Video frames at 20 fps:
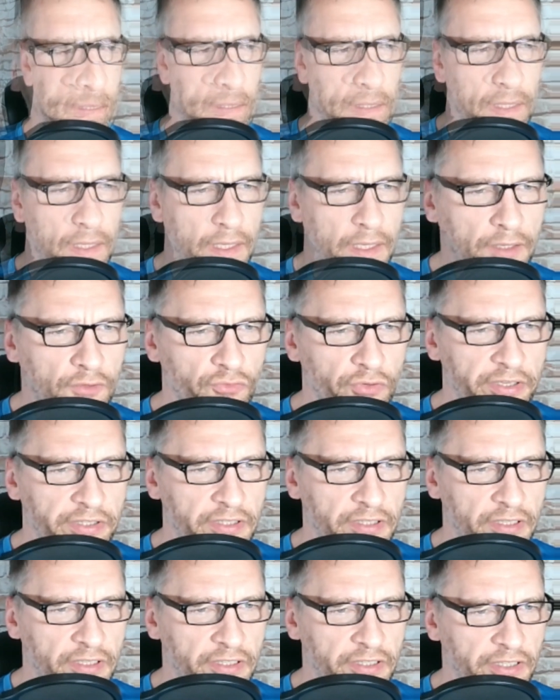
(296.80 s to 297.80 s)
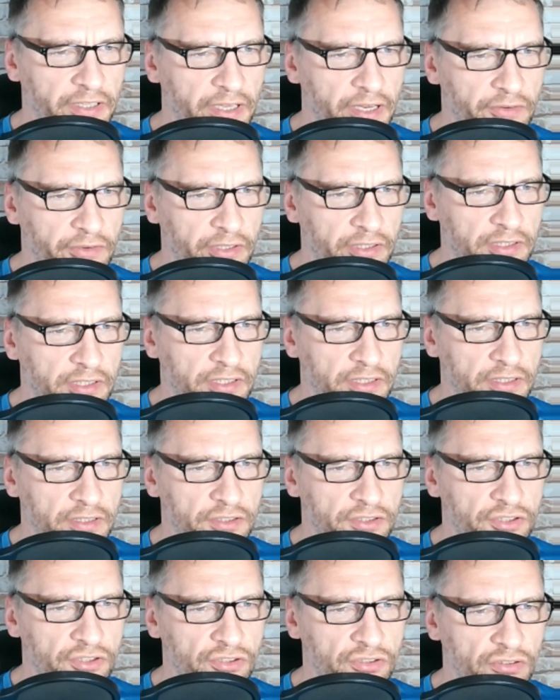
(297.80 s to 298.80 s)
Right there, Eric
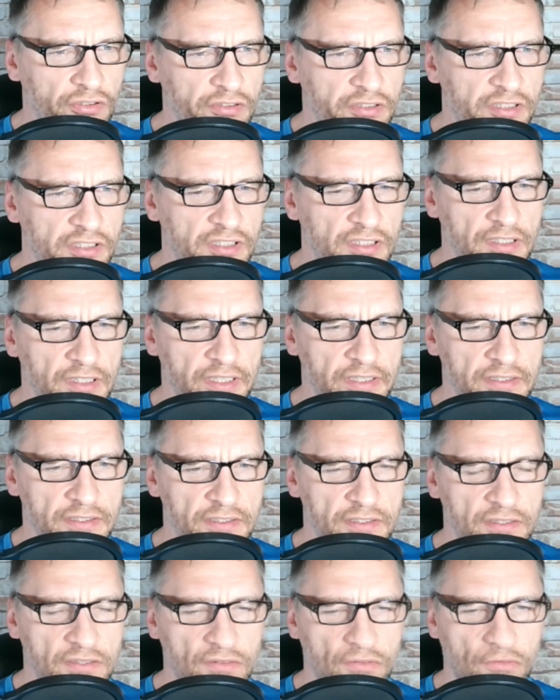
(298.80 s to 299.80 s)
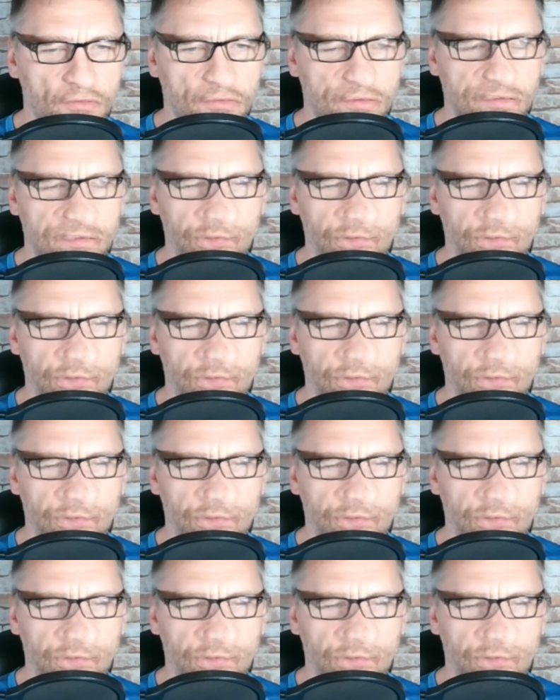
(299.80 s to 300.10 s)
Stotz, Silencio.